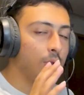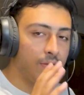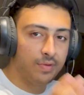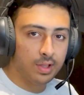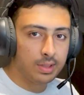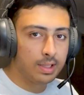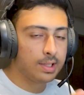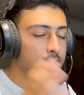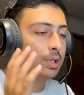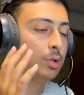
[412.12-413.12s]
You have done this,
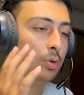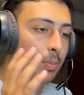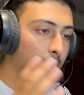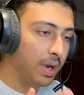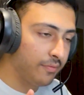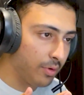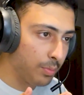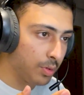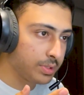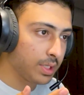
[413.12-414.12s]
you are banned from
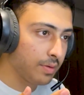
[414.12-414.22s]
project